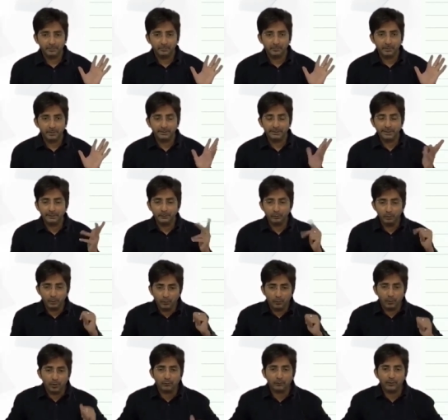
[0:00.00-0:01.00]
But then you
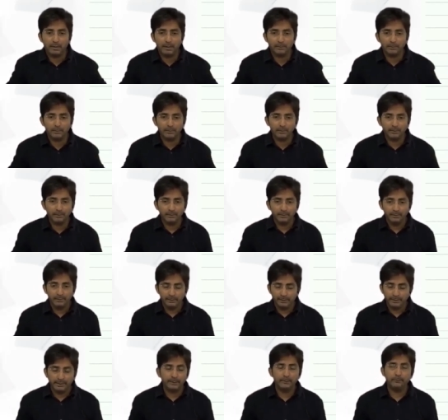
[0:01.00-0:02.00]
know what will happen?
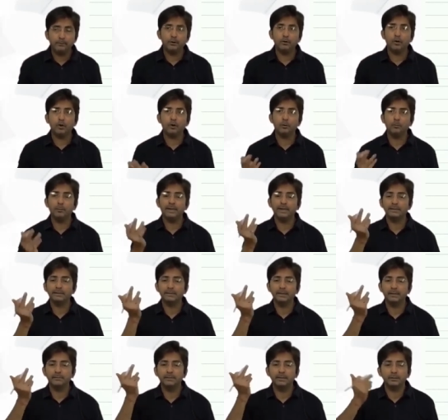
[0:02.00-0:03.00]
It will not be
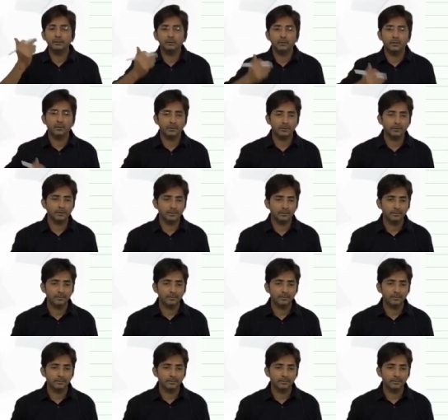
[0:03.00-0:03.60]
exempt means what?